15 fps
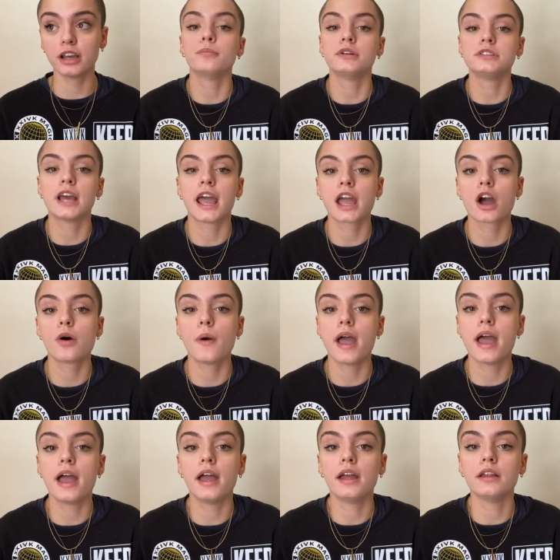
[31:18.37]
Mateo
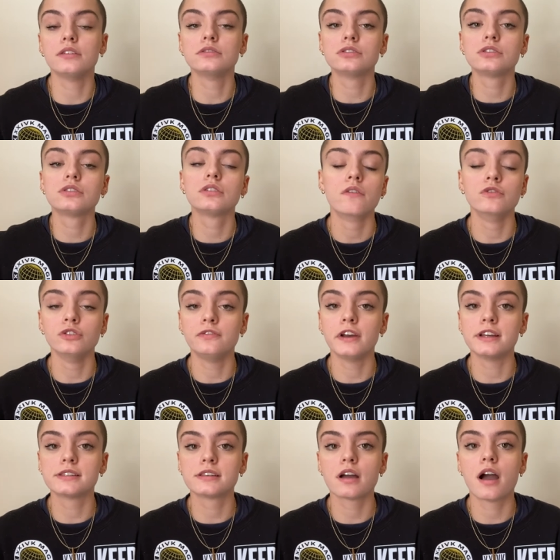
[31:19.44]
and
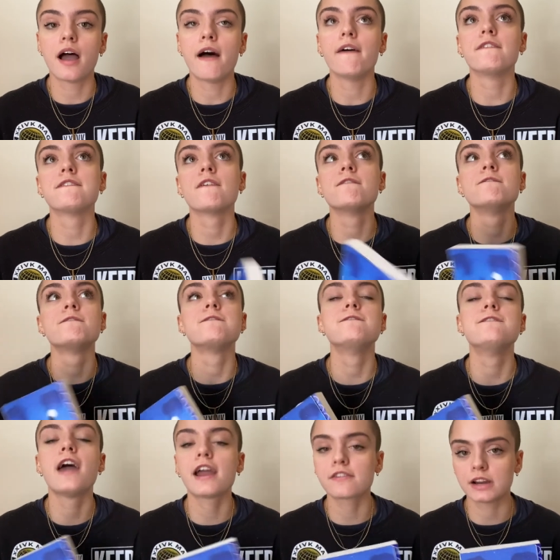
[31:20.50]
Rufus have
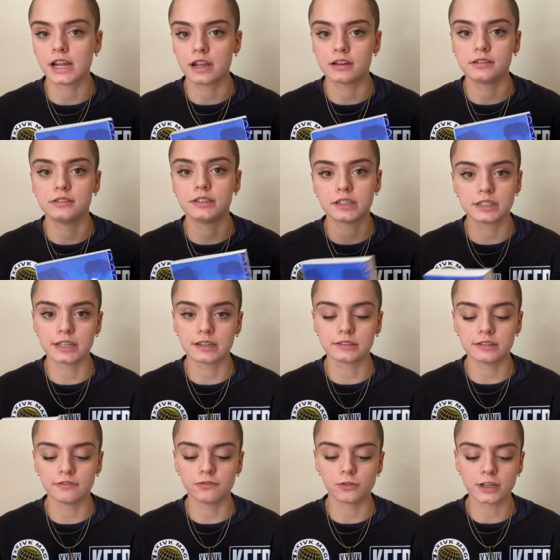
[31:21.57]
very
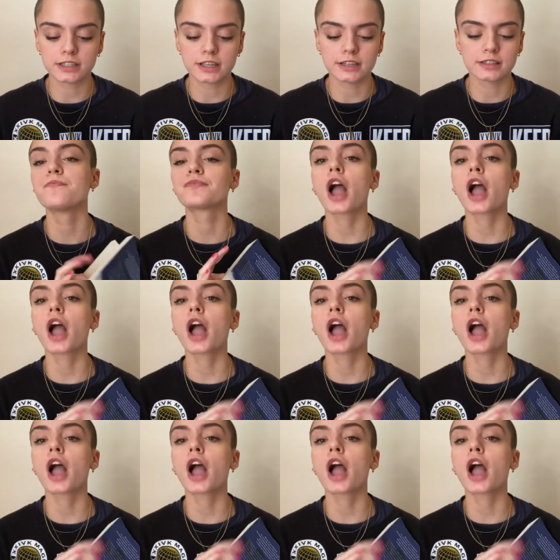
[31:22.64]
distinctive voices.